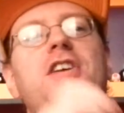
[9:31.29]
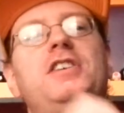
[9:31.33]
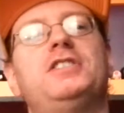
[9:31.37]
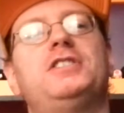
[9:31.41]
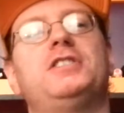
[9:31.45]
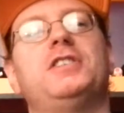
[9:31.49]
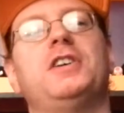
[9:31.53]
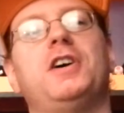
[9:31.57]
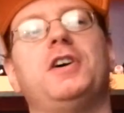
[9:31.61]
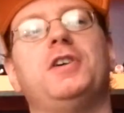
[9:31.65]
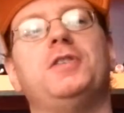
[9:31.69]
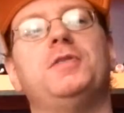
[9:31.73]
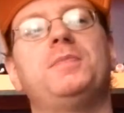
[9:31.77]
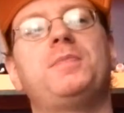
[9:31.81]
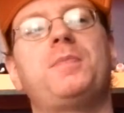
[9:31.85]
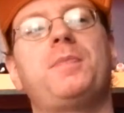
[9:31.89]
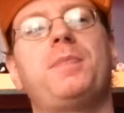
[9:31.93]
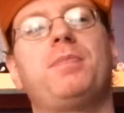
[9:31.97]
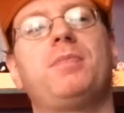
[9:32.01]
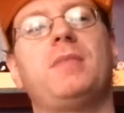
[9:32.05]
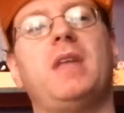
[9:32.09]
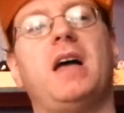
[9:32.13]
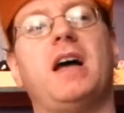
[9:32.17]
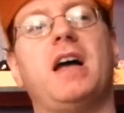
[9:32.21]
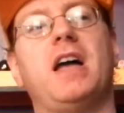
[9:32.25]
So,
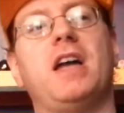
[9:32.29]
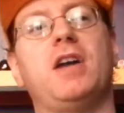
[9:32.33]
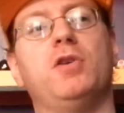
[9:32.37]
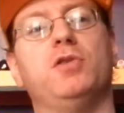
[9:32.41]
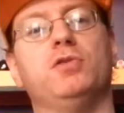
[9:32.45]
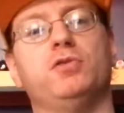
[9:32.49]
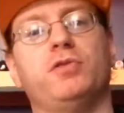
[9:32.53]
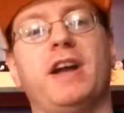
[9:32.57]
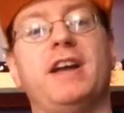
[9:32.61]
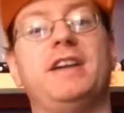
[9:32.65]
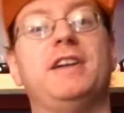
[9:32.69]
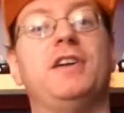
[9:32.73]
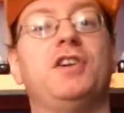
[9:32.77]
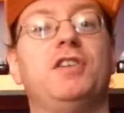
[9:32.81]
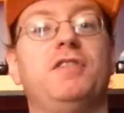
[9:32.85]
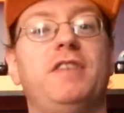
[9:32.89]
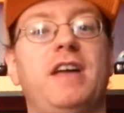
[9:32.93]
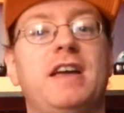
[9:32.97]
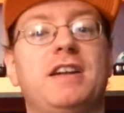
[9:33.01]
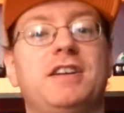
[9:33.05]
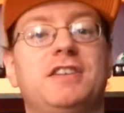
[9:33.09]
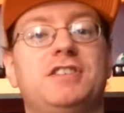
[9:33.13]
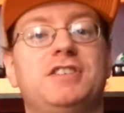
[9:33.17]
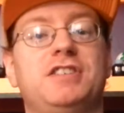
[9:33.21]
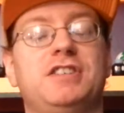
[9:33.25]
I ran out of
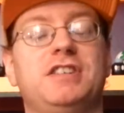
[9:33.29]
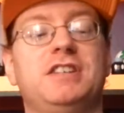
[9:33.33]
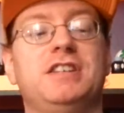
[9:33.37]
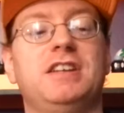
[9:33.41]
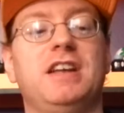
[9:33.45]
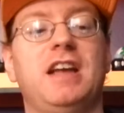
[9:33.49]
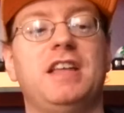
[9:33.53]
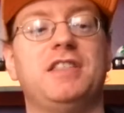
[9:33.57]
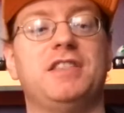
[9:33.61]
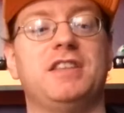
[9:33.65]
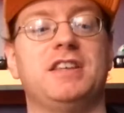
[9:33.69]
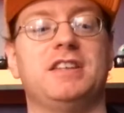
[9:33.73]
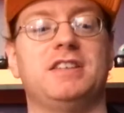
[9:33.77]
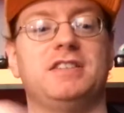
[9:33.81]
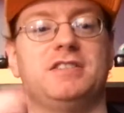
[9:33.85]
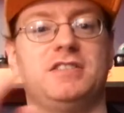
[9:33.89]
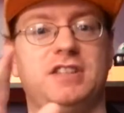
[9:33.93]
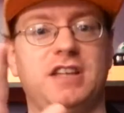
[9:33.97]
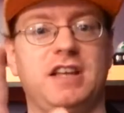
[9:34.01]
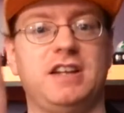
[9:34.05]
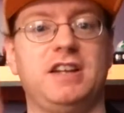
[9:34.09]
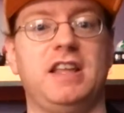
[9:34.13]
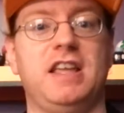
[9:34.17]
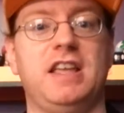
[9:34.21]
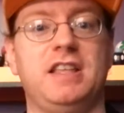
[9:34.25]
energy, and they
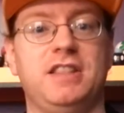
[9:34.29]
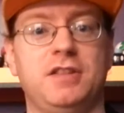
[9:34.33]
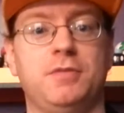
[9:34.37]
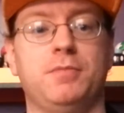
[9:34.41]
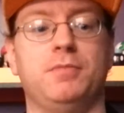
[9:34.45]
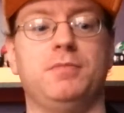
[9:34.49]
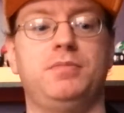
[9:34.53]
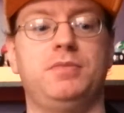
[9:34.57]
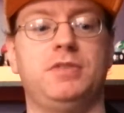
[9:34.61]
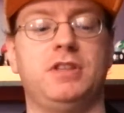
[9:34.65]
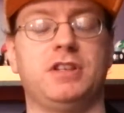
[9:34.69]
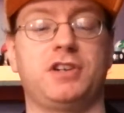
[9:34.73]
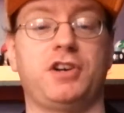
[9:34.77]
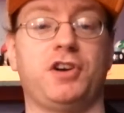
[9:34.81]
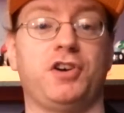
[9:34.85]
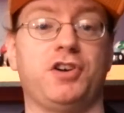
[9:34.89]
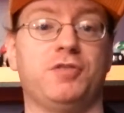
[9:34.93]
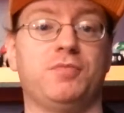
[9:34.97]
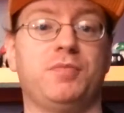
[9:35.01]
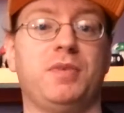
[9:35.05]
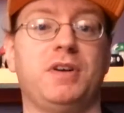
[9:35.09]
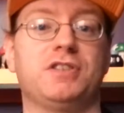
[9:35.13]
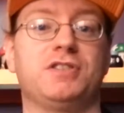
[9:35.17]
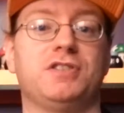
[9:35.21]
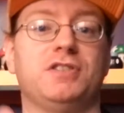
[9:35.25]
said in the, the
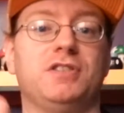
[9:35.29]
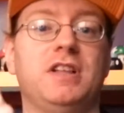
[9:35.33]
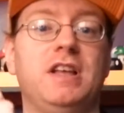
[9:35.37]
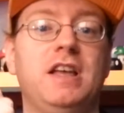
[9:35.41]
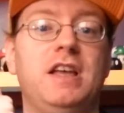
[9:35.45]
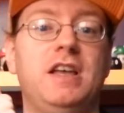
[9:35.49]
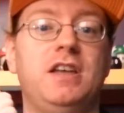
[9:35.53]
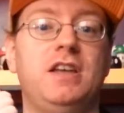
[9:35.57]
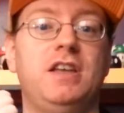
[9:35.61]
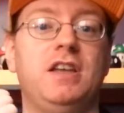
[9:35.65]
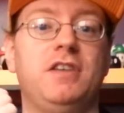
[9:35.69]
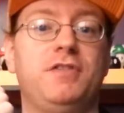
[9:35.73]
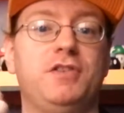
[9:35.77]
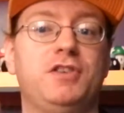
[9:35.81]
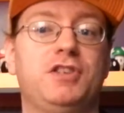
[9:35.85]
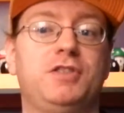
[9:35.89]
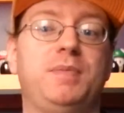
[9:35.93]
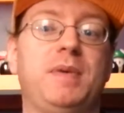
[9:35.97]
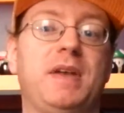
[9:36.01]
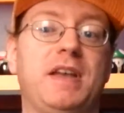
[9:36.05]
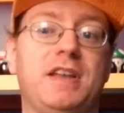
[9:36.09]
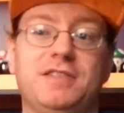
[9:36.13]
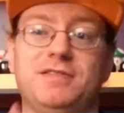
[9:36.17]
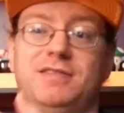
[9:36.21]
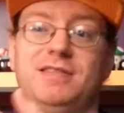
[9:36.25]
current puzzle, if you
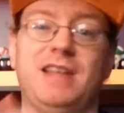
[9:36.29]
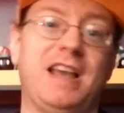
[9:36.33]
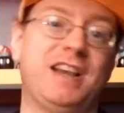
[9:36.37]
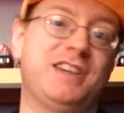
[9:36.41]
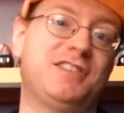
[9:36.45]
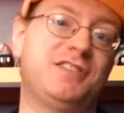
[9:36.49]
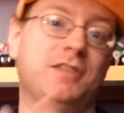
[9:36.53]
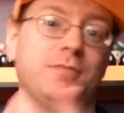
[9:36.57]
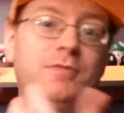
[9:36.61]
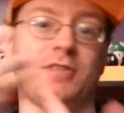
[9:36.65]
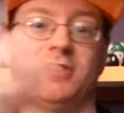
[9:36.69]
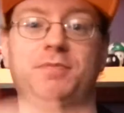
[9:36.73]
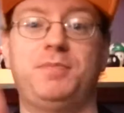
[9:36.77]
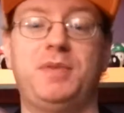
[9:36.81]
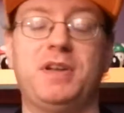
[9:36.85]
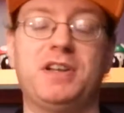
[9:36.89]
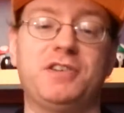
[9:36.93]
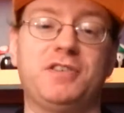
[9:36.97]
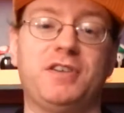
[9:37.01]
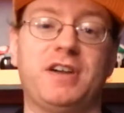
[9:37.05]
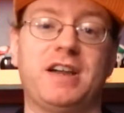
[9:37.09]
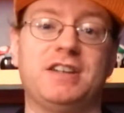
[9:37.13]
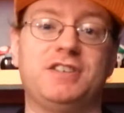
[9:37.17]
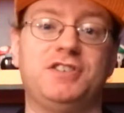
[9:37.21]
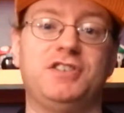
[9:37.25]
spend X number of
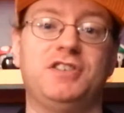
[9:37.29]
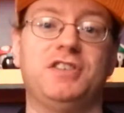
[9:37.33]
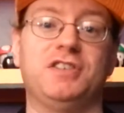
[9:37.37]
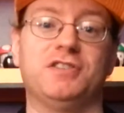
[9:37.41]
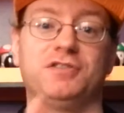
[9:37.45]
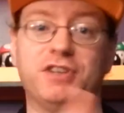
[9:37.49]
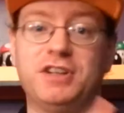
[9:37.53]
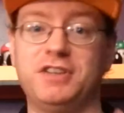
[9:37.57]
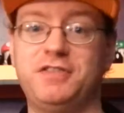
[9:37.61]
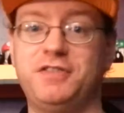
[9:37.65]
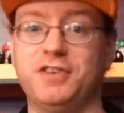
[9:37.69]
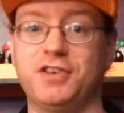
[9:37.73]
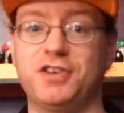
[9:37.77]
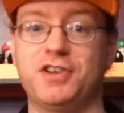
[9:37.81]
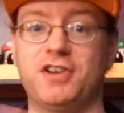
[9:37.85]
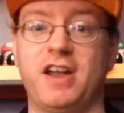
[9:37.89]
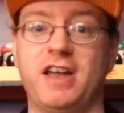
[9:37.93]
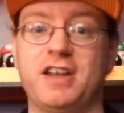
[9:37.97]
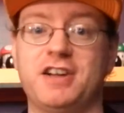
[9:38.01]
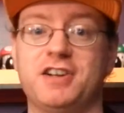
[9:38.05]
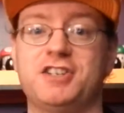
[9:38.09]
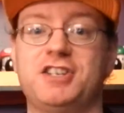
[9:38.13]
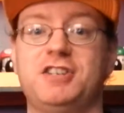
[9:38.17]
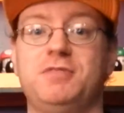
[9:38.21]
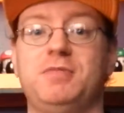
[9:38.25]
Picrites, you can refill your
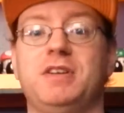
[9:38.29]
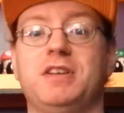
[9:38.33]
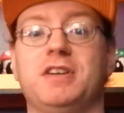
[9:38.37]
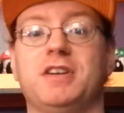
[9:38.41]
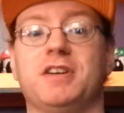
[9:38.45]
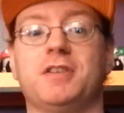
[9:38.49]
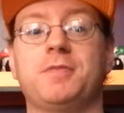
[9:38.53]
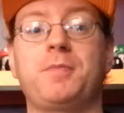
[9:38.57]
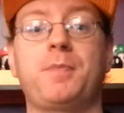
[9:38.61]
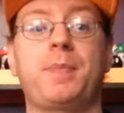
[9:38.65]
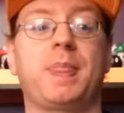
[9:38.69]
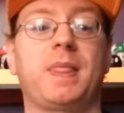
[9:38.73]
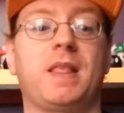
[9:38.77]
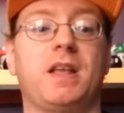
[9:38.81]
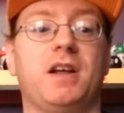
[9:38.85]
energy meter.